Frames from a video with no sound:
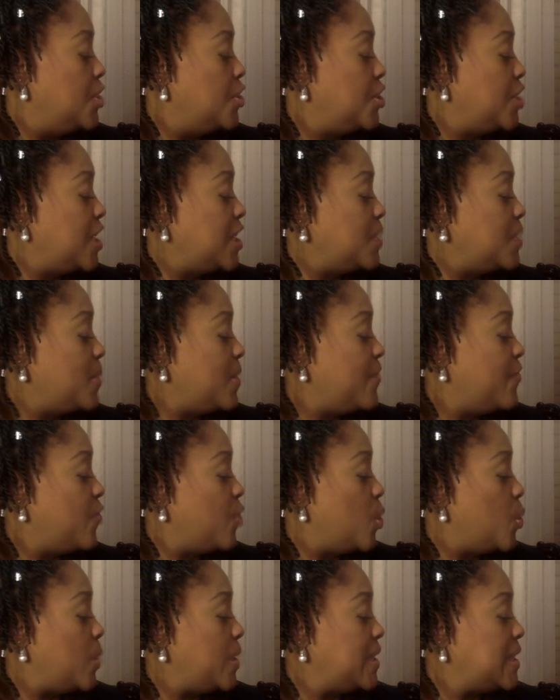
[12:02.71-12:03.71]
Just
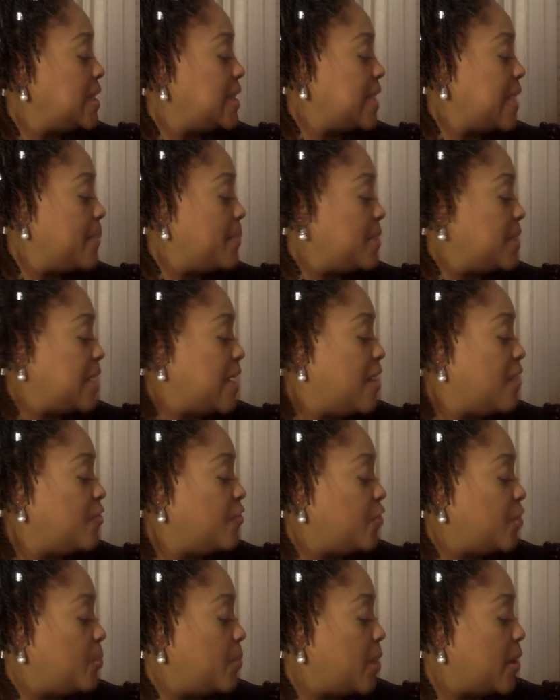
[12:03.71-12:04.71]
before we stepped
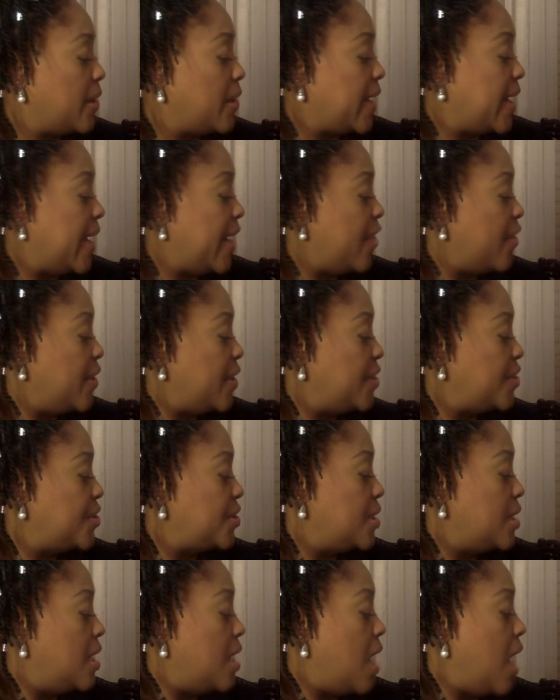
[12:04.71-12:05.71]
down from our
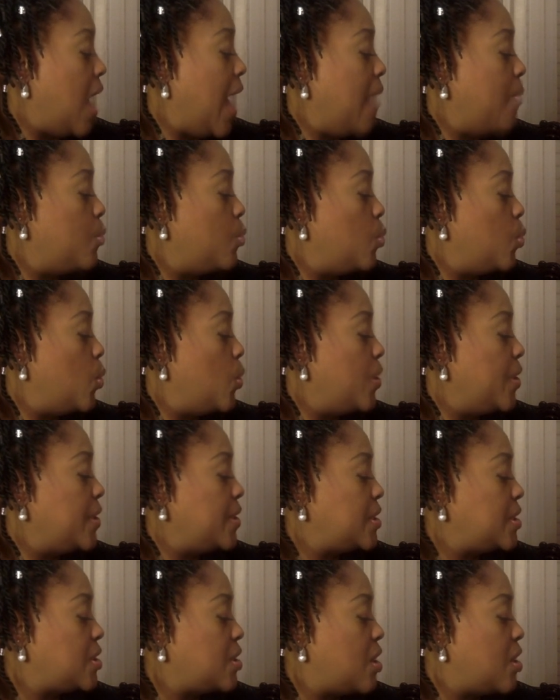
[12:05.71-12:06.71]
carriage, I
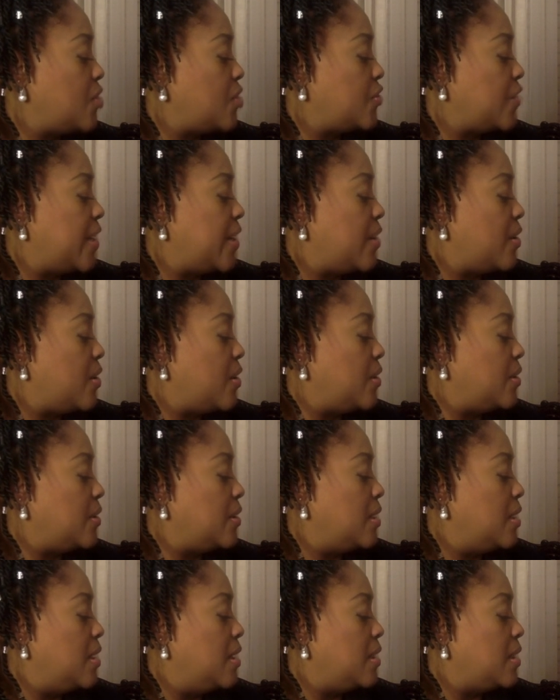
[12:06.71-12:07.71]
warned
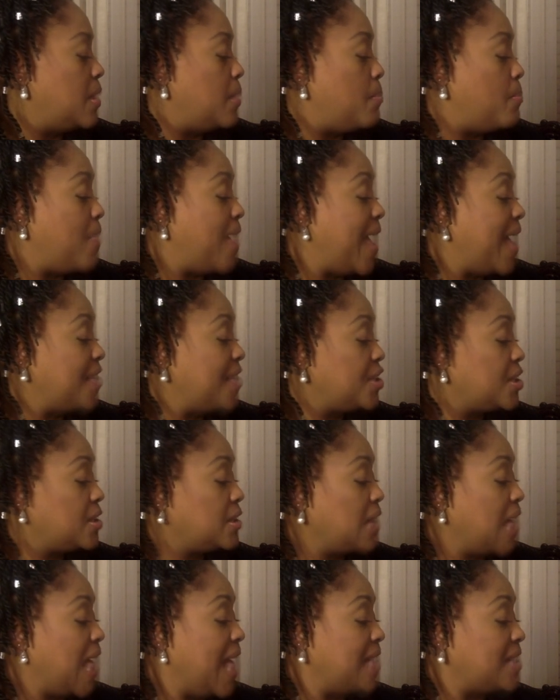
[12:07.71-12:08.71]
Cendrillon, "The
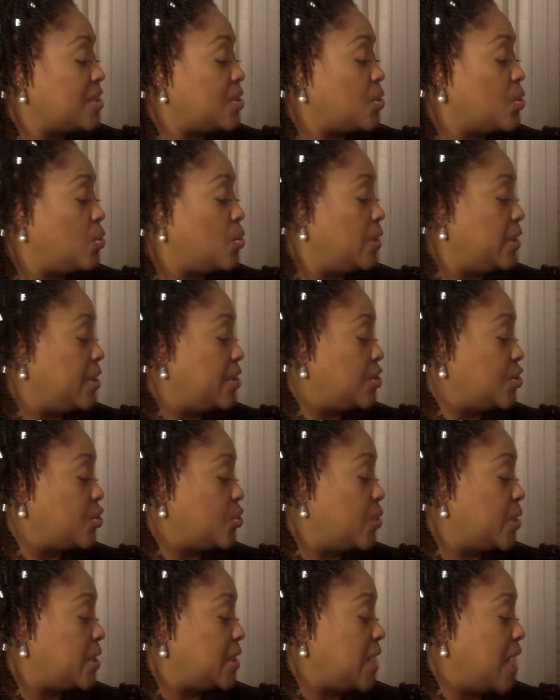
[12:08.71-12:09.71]
magic lasts only a
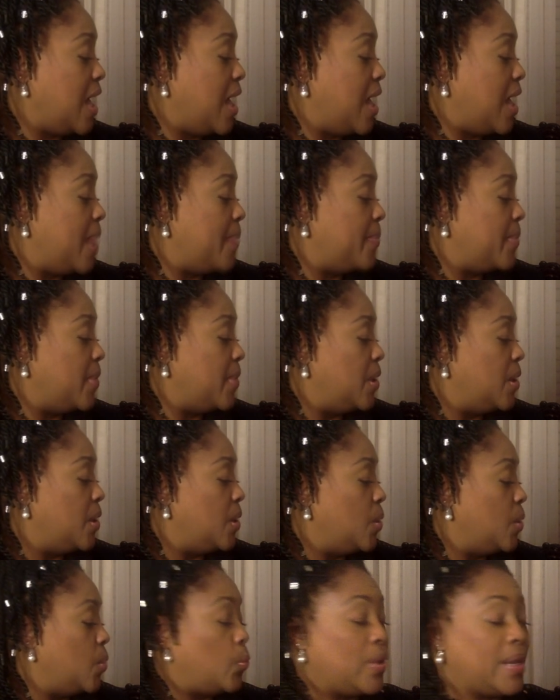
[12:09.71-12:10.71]
short time.
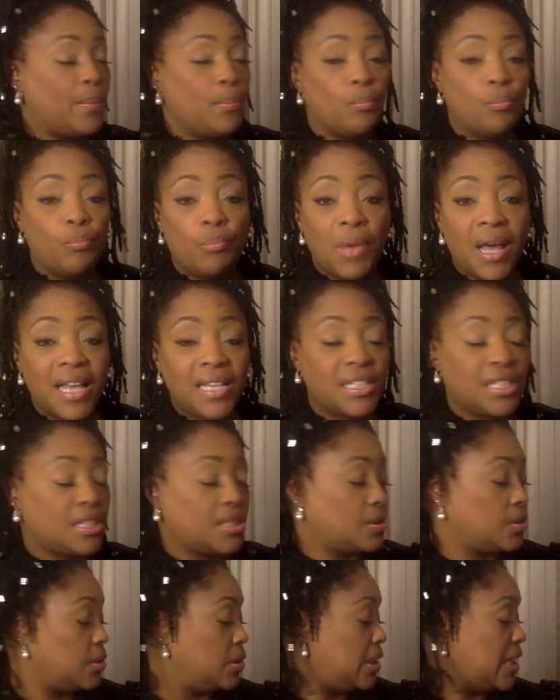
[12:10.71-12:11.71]
We
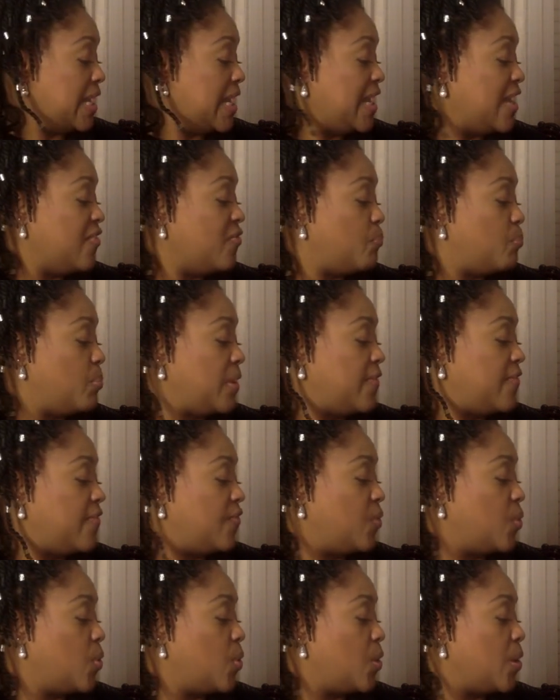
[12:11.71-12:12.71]
must leave
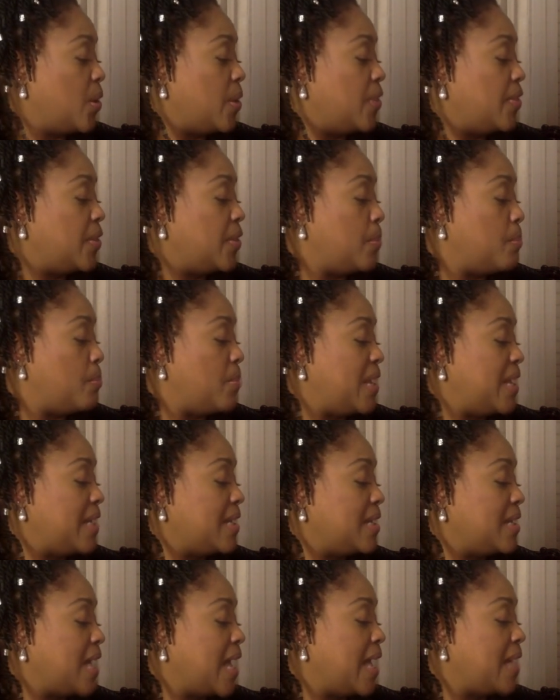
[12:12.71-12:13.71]
before the
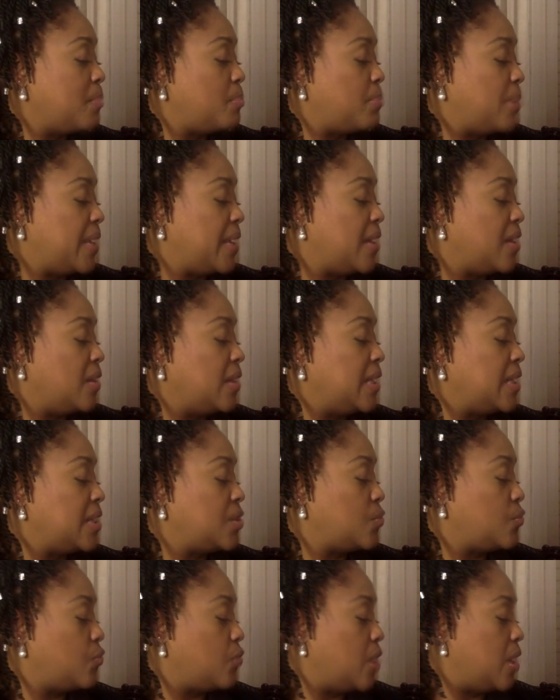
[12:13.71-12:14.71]
midnight bell
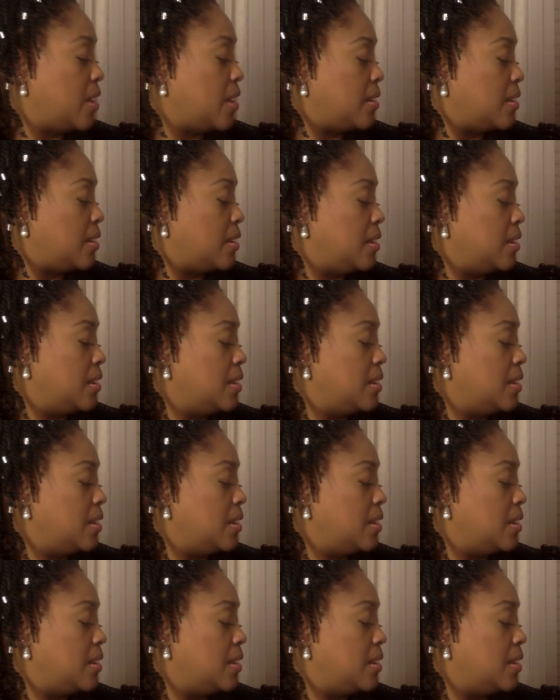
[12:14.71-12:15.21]
is rung."